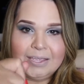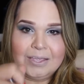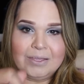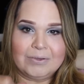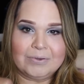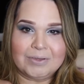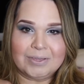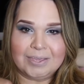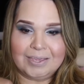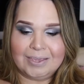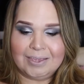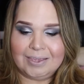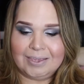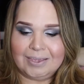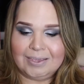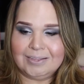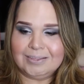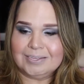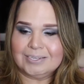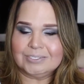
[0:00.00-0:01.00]

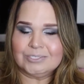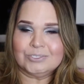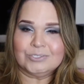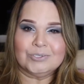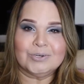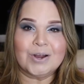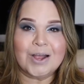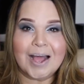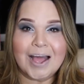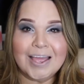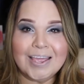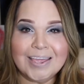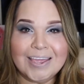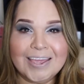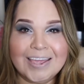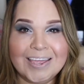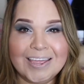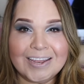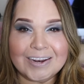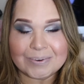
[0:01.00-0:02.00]
Okay, let's try
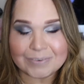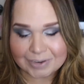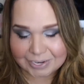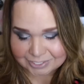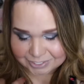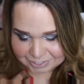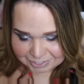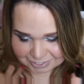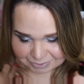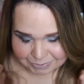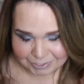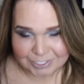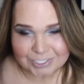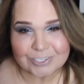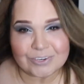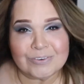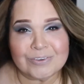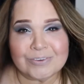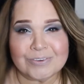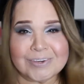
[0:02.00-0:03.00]
it. Watch, let me
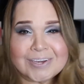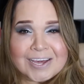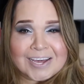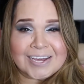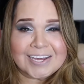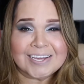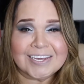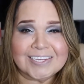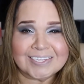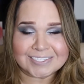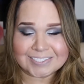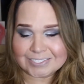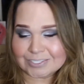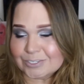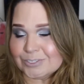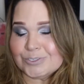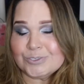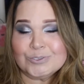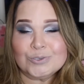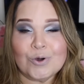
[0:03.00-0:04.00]
show you guys.
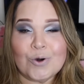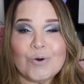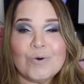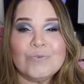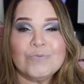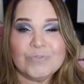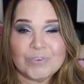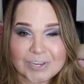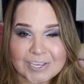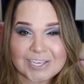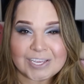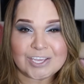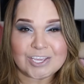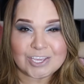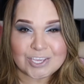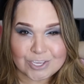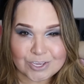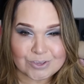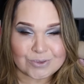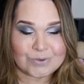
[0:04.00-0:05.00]
They're so
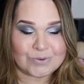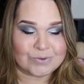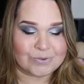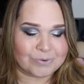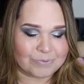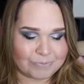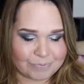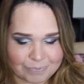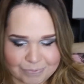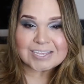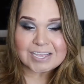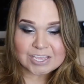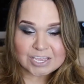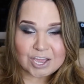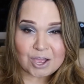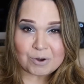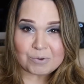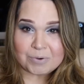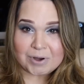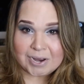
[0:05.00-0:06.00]
freaking cute.
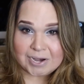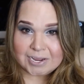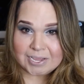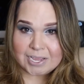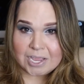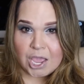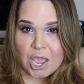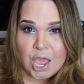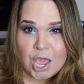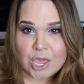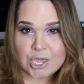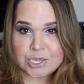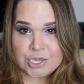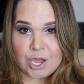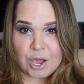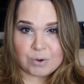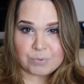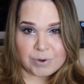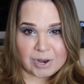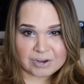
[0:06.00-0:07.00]
Y'all ready?
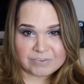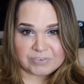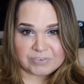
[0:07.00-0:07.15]
Y'all ready